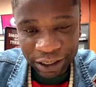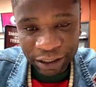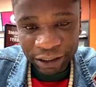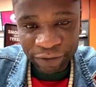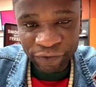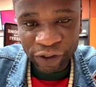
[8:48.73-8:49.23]

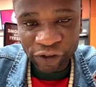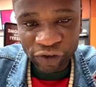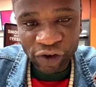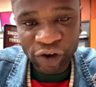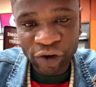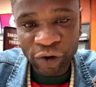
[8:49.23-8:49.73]
Give the
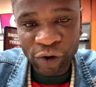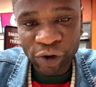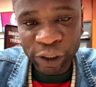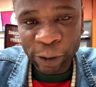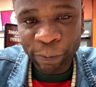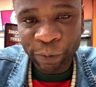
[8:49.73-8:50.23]
song all
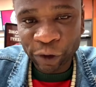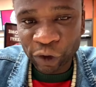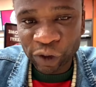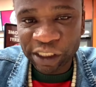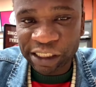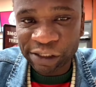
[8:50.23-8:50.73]
the
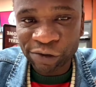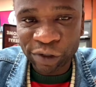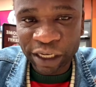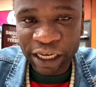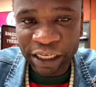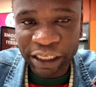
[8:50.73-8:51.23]
opportunity you
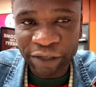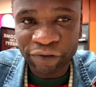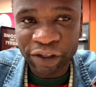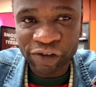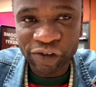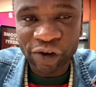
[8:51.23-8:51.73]
can give
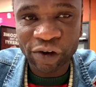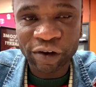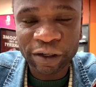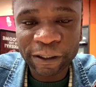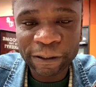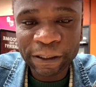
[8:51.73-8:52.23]
the song.
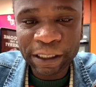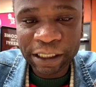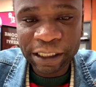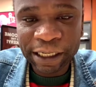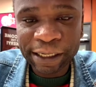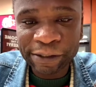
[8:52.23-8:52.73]

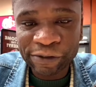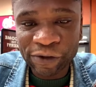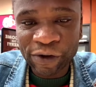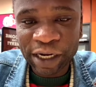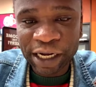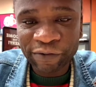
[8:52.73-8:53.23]
Let the
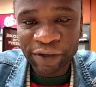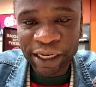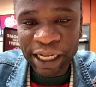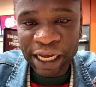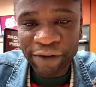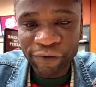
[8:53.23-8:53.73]
song have a
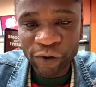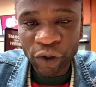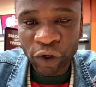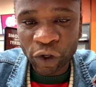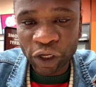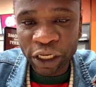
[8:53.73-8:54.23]
life.
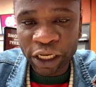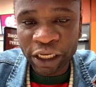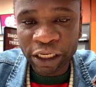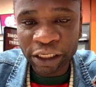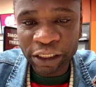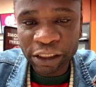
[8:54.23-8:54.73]

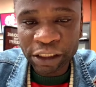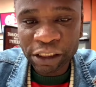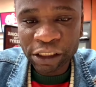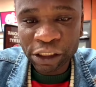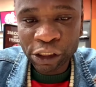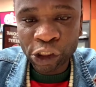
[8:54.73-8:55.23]
Okoye
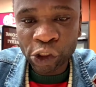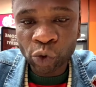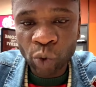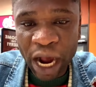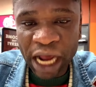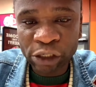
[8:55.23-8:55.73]

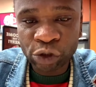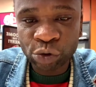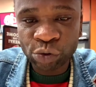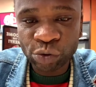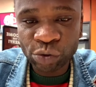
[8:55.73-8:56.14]
Jiwadu.